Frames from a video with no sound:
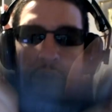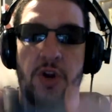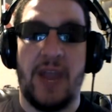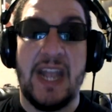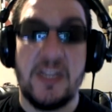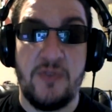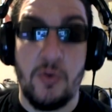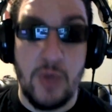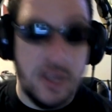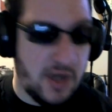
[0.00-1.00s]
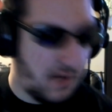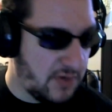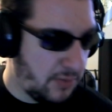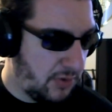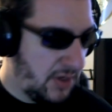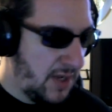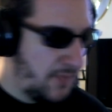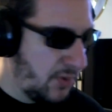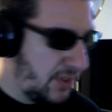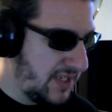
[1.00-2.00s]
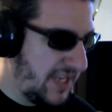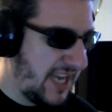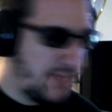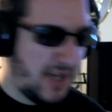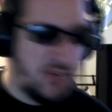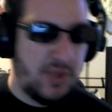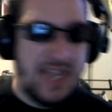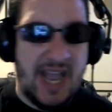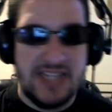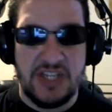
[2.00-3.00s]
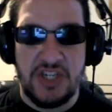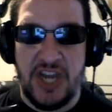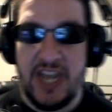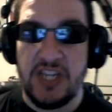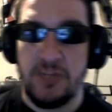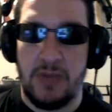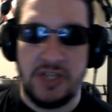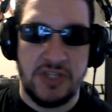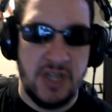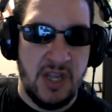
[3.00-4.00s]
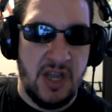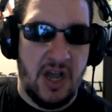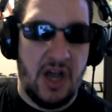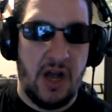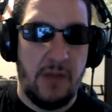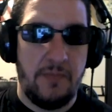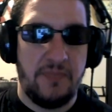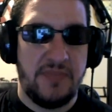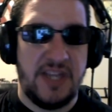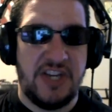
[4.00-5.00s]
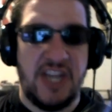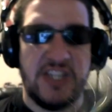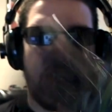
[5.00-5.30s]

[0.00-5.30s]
your hands feel really comfortable. Whereas the Xbox really hasn't changed much. They changed the